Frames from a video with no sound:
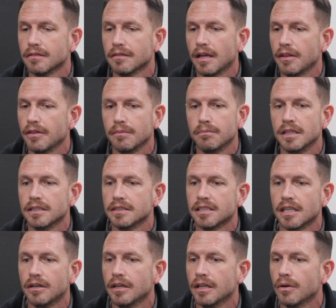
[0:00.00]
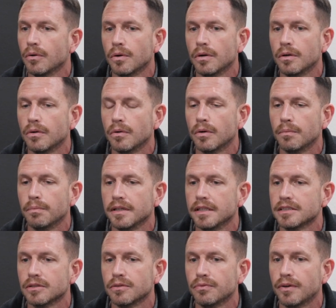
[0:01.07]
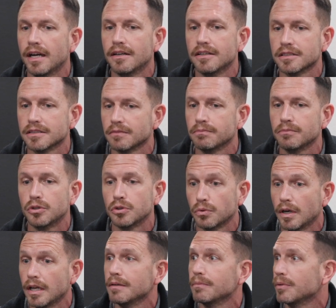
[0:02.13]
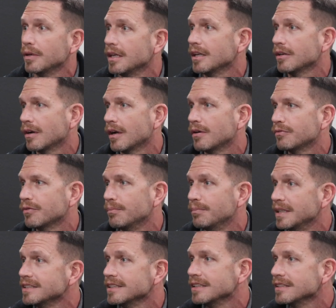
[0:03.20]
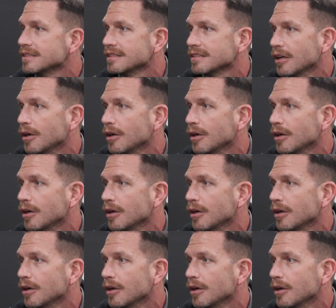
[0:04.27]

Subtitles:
I think military or police or fire is a great breeding ground for business.